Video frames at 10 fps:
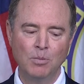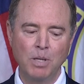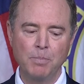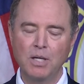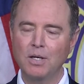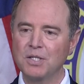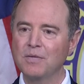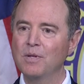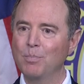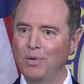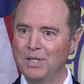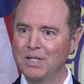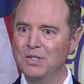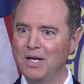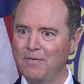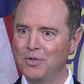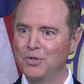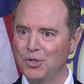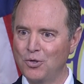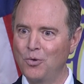But because of the president's effort
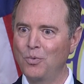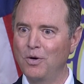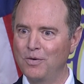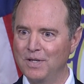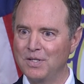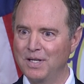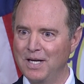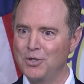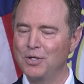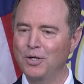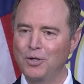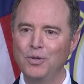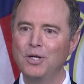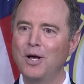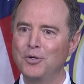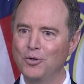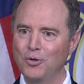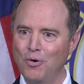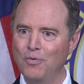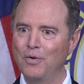to stonewall investigation, including not
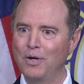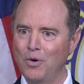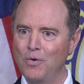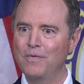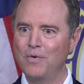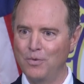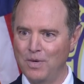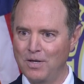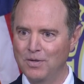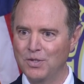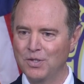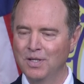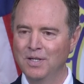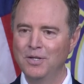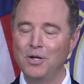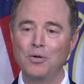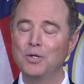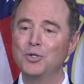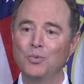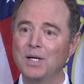turn over their own phone records, not
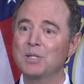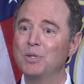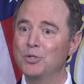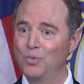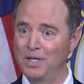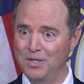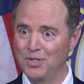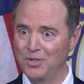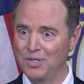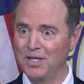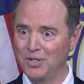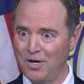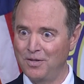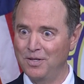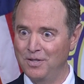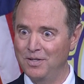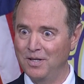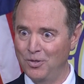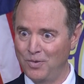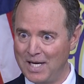only to us but to witnesses like Sondland
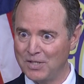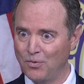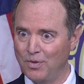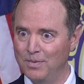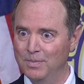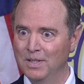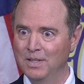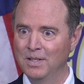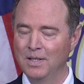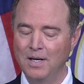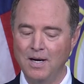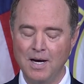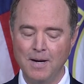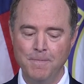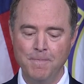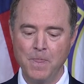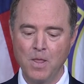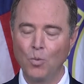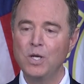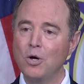who asked for them,
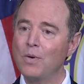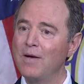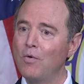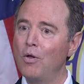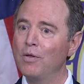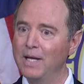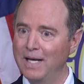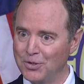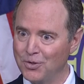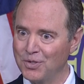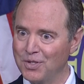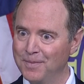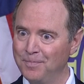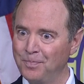we don't have all of the answers.